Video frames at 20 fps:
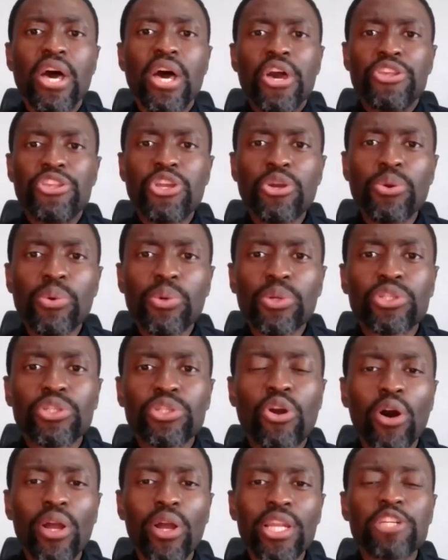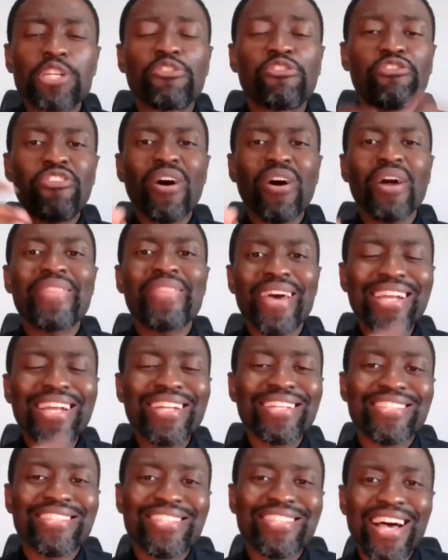you would call it father
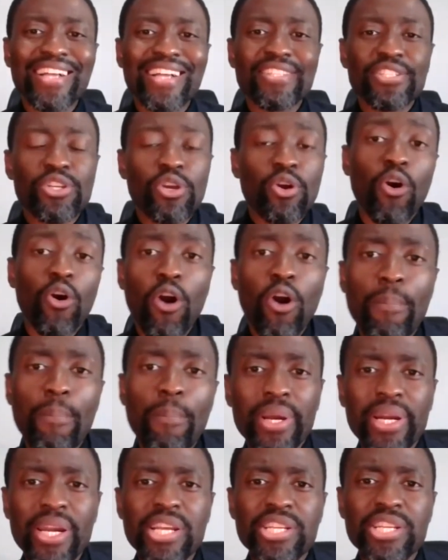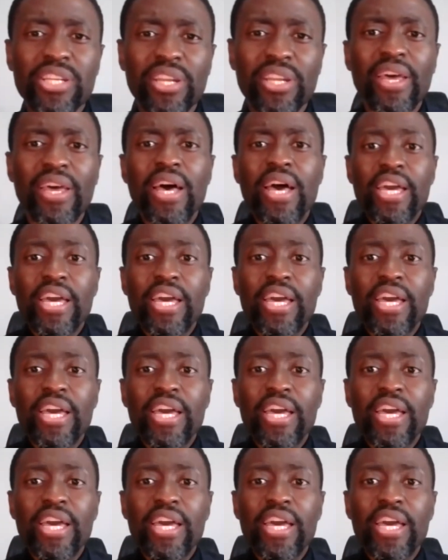and son's cooperation.